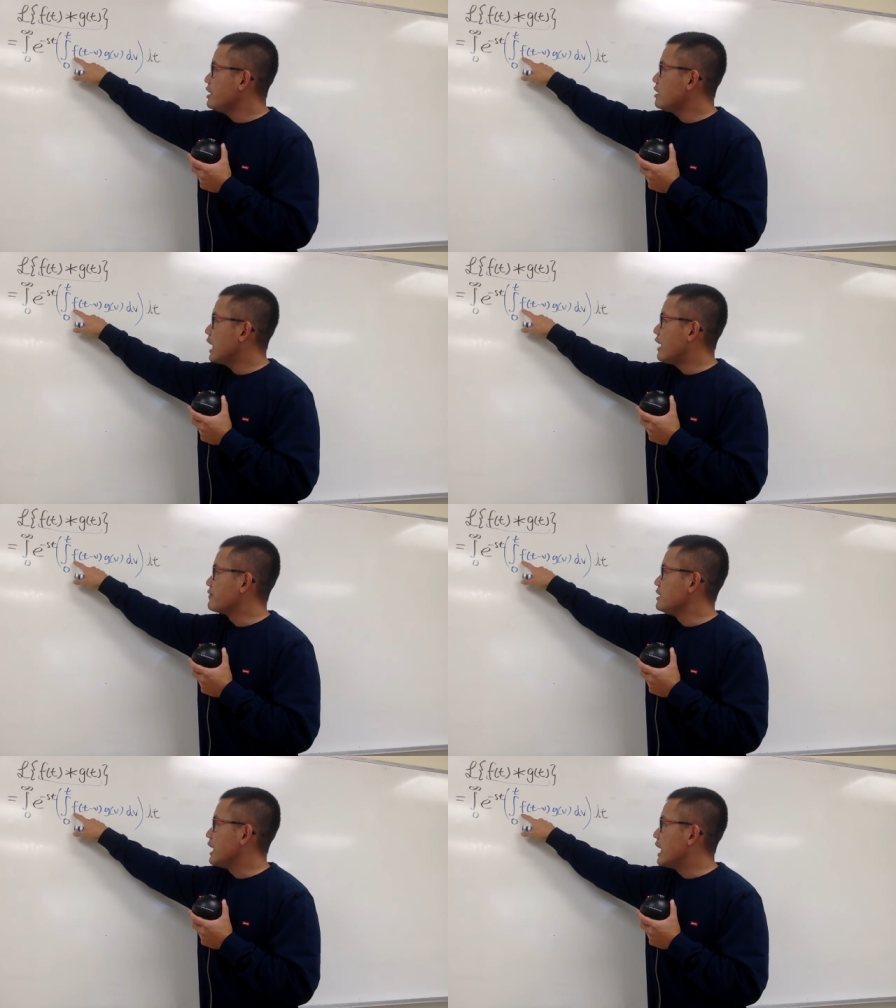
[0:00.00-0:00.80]
here I
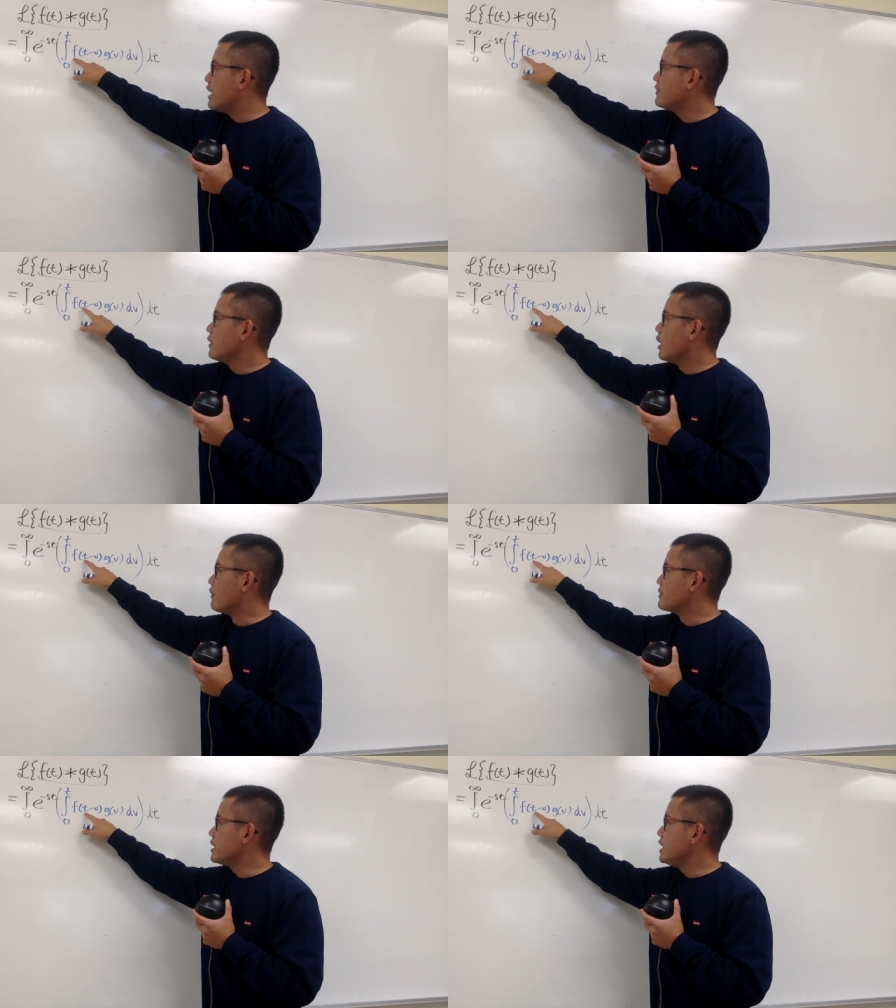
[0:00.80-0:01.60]
have the f
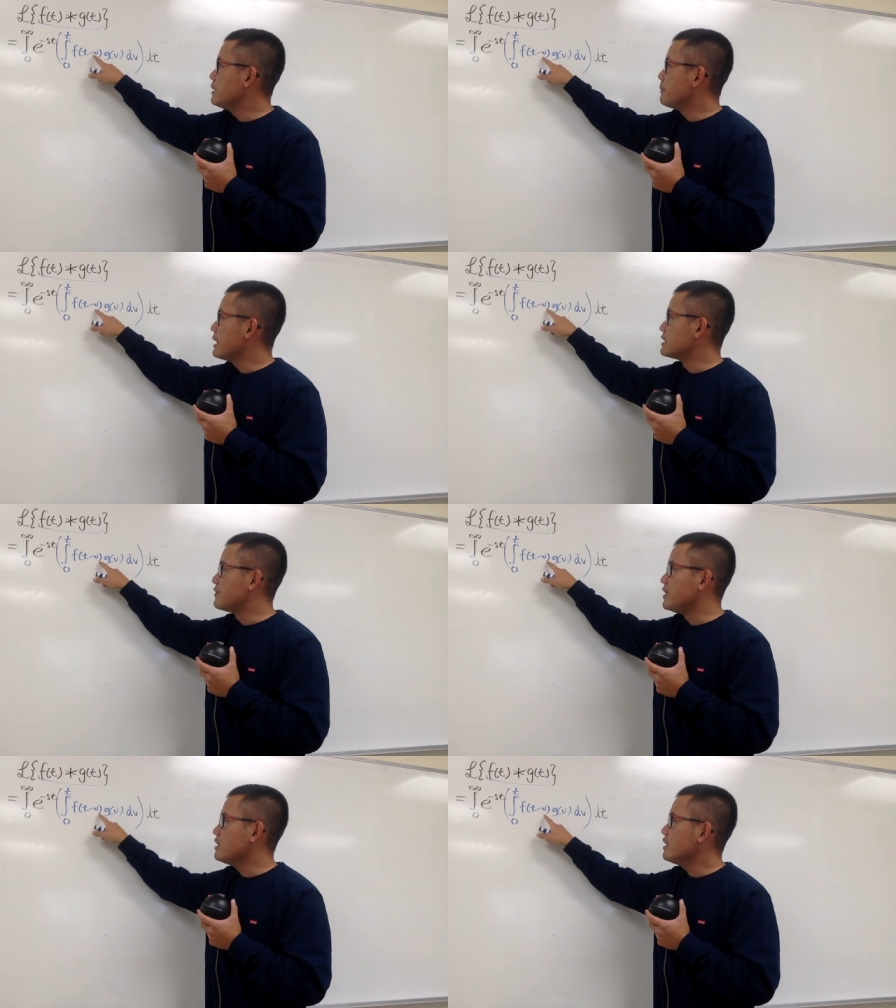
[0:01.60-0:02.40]
of t minus
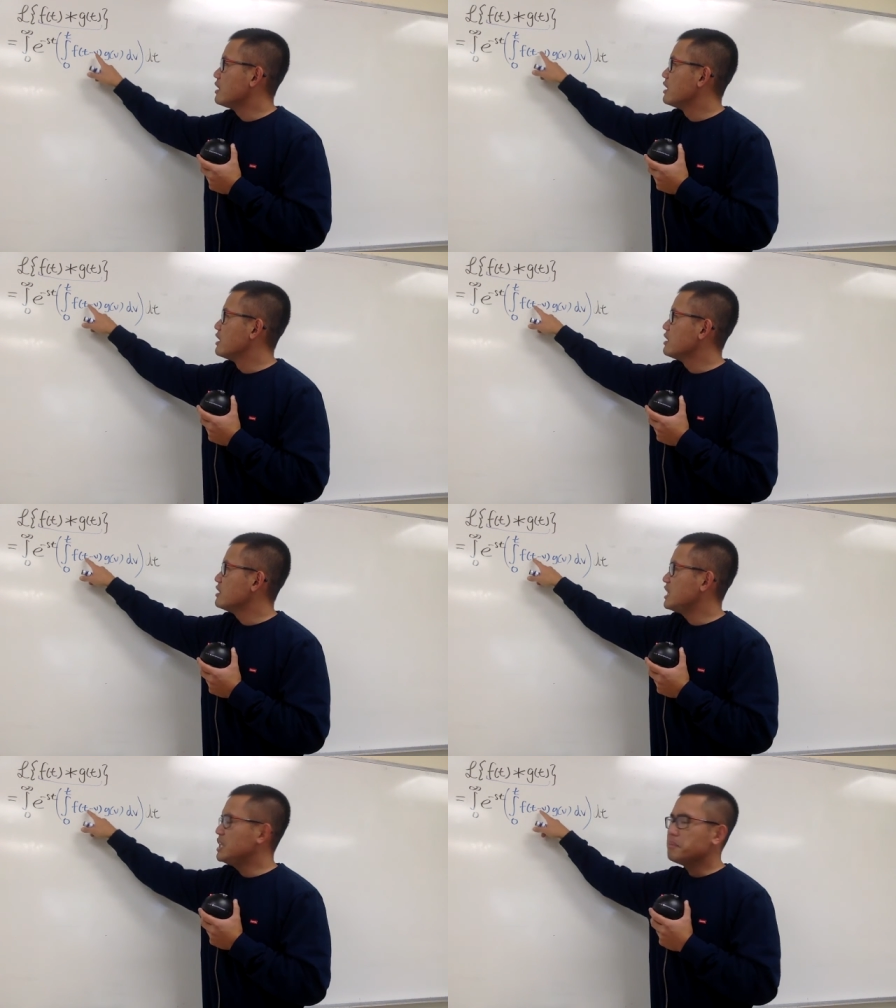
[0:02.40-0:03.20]
v,
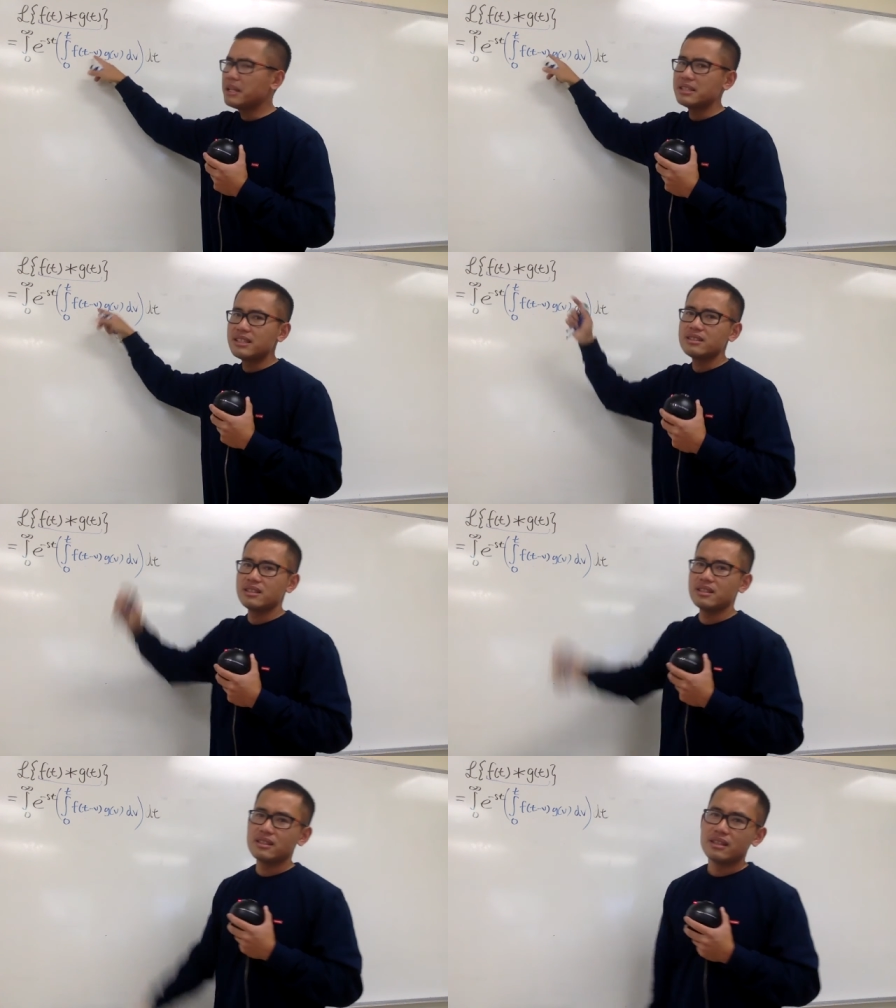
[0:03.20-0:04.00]
t minus
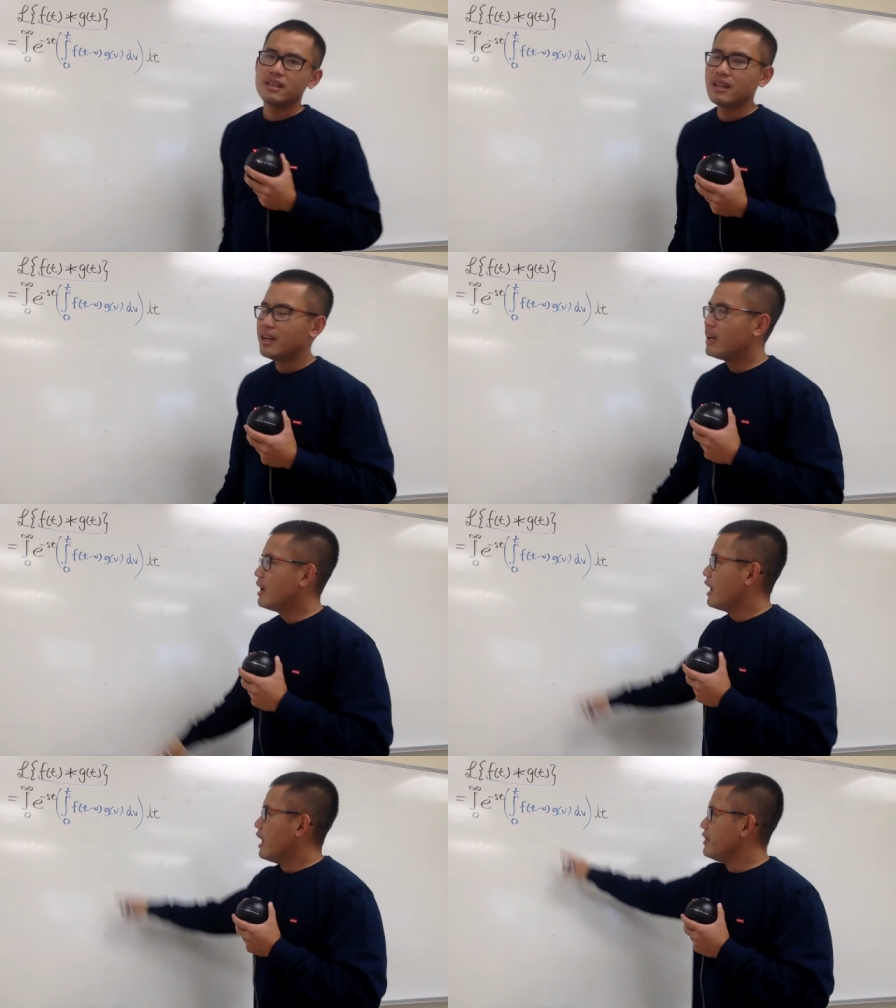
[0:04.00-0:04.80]
something.
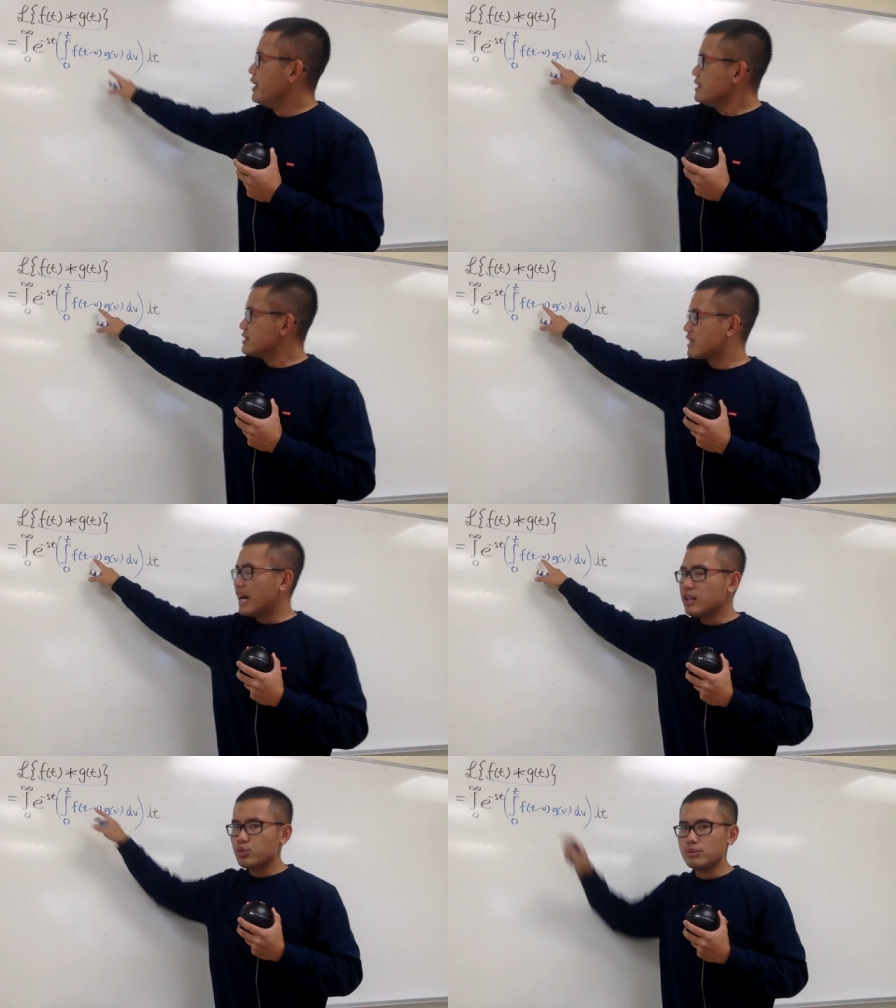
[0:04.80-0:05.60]
This
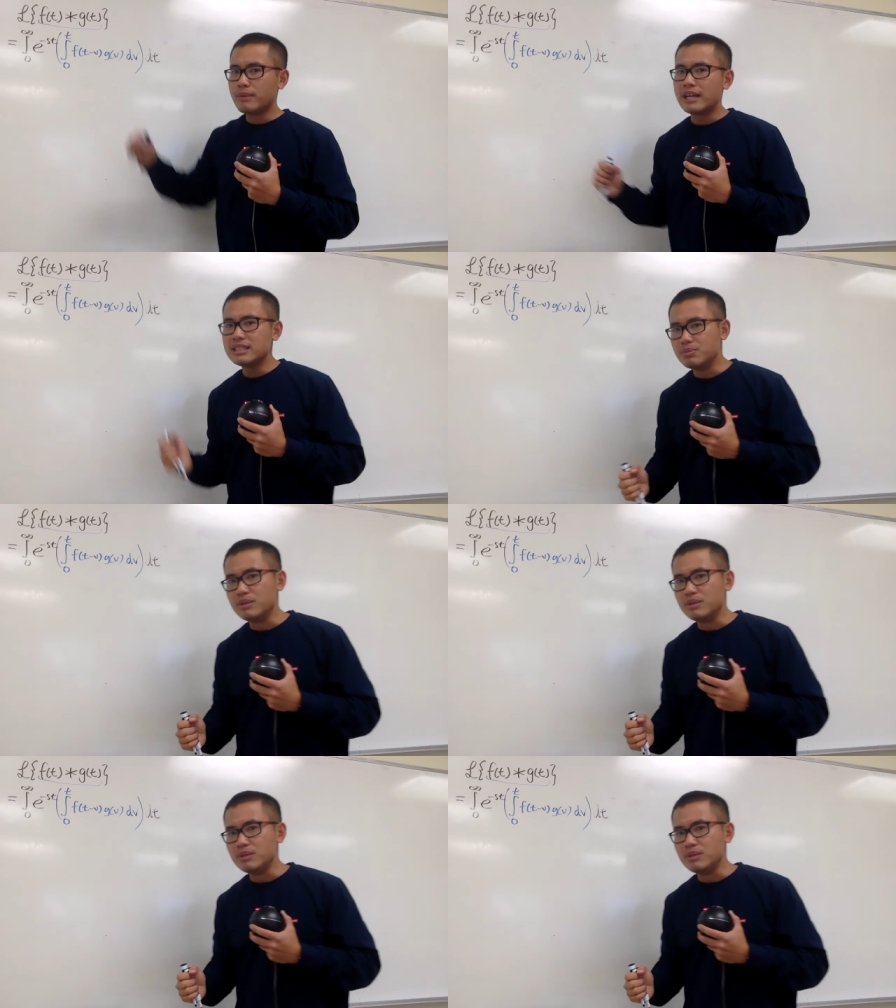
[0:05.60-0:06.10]
kind of reminds